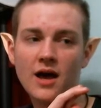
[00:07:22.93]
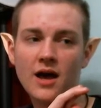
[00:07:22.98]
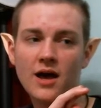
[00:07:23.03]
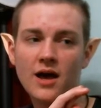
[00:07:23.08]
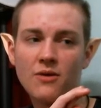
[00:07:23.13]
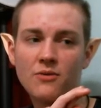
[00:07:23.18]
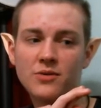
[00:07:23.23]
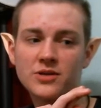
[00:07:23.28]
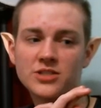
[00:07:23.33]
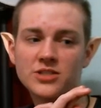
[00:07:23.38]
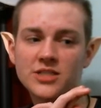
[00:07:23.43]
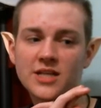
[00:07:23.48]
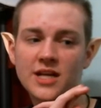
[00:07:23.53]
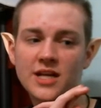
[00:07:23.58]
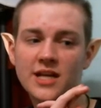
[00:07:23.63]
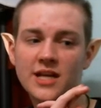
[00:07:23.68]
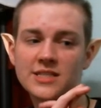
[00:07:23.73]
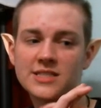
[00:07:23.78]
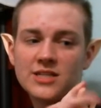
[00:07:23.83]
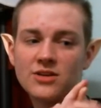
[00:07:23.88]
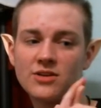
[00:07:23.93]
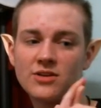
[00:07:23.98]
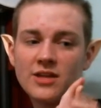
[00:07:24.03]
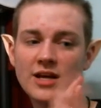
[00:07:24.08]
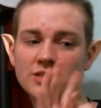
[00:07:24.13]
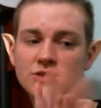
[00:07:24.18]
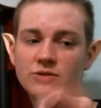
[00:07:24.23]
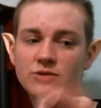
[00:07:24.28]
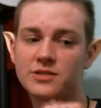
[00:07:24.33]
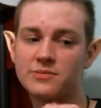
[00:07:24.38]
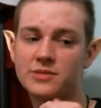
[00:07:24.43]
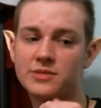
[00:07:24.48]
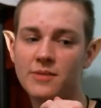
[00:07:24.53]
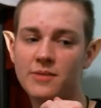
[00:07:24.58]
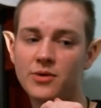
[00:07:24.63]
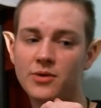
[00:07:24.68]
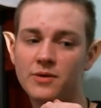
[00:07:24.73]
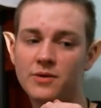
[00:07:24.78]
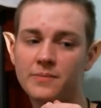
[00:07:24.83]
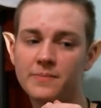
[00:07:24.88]
we're just going to consider that. So
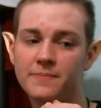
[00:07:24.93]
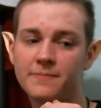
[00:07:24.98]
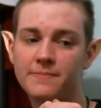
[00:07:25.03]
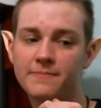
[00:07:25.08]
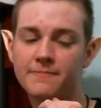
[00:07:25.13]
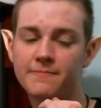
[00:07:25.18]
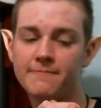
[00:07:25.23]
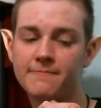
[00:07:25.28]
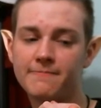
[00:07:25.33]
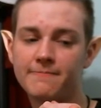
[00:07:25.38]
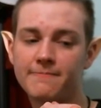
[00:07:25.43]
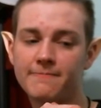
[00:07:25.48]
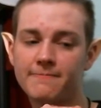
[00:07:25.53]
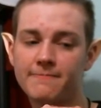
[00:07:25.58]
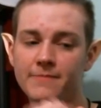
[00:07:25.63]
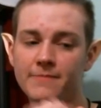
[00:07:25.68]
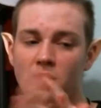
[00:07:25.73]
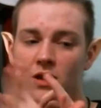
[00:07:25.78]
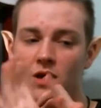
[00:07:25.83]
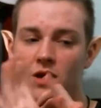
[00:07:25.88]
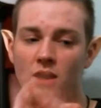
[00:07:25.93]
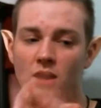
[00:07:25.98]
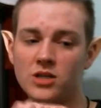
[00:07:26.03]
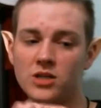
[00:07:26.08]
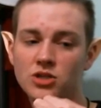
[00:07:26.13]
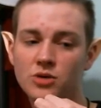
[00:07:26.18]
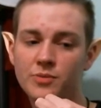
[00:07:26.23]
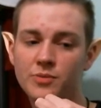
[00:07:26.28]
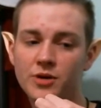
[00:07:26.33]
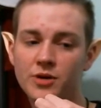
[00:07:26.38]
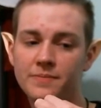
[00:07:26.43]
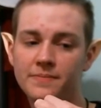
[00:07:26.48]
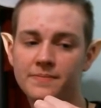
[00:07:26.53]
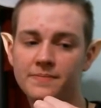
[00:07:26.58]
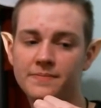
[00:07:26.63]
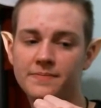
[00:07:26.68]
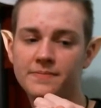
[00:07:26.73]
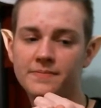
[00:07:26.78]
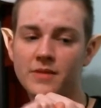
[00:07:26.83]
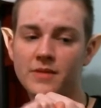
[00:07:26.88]
September, October,
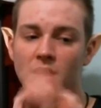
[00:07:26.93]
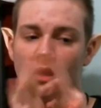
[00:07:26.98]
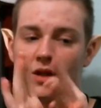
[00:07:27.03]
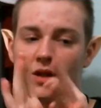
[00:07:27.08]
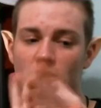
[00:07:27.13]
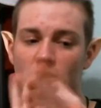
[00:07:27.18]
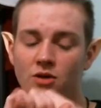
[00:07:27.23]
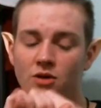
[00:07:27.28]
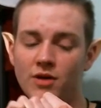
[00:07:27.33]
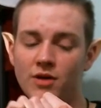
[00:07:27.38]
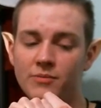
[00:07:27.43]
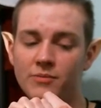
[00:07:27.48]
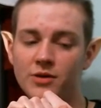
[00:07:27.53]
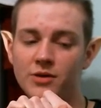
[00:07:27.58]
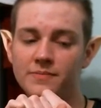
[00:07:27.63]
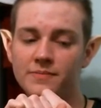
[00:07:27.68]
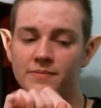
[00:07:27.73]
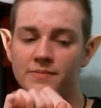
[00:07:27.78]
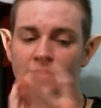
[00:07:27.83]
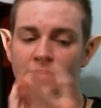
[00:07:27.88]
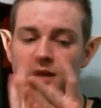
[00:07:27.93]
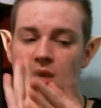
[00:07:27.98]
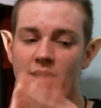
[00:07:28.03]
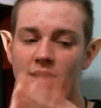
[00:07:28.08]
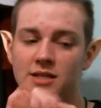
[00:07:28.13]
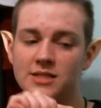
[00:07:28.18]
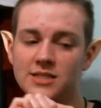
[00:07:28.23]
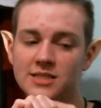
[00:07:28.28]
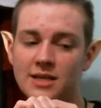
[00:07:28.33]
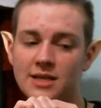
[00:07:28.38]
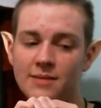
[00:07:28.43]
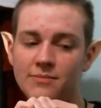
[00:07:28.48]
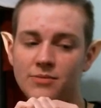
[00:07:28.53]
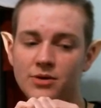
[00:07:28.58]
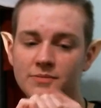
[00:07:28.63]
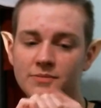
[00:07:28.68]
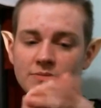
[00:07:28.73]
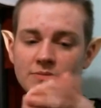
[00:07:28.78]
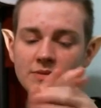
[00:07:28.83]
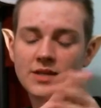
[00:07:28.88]
November,
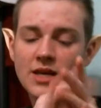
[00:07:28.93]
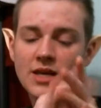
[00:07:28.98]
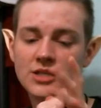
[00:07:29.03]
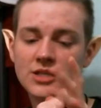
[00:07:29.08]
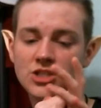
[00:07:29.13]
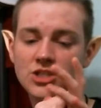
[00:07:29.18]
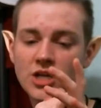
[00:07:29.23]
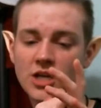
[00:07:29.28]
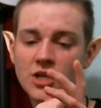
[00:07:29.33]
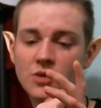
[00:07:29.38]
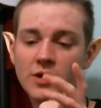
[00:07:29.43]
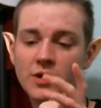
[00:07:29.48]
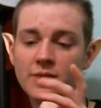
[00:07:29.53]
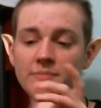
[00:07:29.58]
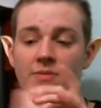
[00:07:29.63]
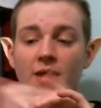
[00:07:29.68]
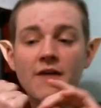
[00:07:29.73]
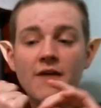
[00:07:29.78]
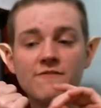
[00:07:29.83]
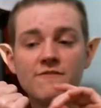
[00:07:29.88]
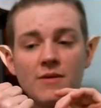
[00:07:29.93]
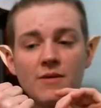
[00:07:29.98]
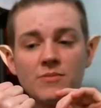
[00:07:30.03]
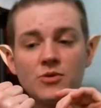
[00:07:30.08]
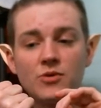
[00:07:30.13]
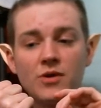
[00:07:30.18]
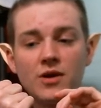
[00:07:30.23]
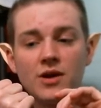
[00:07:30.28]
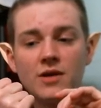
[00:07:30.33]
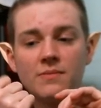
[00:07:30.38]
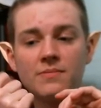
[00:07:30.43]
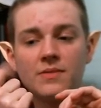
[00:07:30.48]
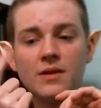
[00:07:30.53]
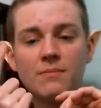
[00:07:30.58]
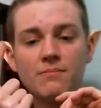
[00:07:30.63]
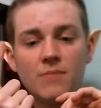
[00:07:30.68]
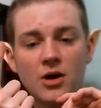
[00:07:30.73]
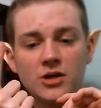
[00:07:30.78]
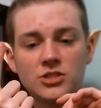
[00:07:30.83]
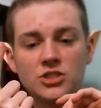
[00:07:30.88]
December, January, February,
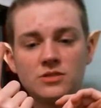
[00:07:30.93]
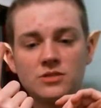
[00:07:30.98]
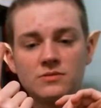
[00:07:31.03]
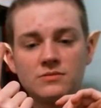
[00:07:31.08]
March.